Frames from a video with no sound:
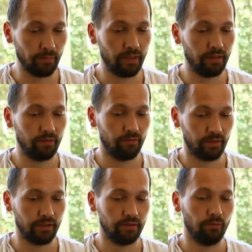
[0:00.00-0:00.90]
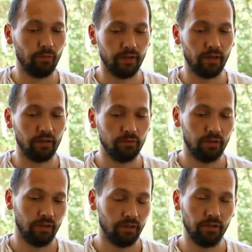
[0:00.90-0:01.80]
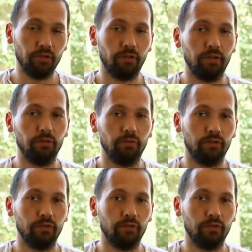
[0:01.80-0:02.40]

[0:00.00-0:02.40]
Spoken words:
make it first without didgeridoo.